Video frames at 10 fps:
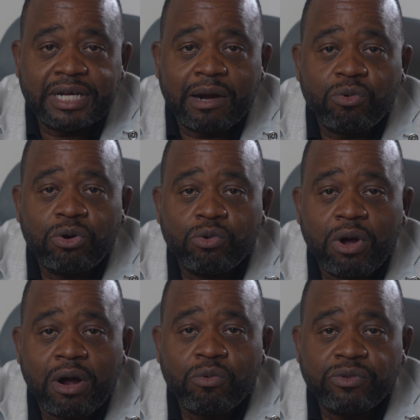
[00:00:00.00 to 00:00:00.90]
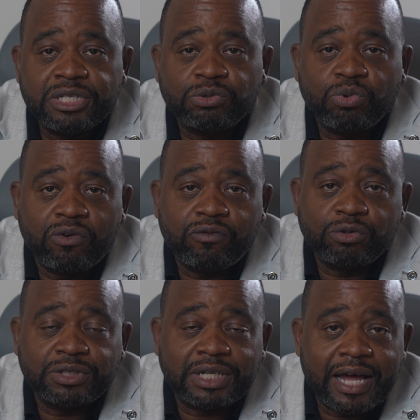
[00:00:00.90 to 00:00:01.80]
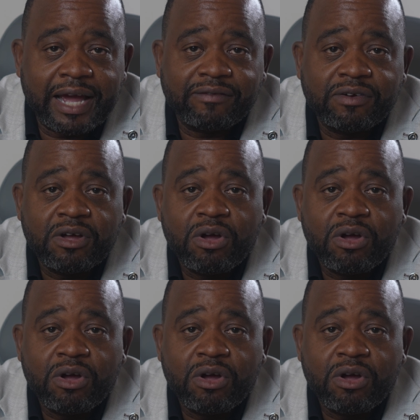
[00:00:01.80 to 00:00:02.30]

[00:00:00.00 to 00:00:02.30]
I want these workflows live.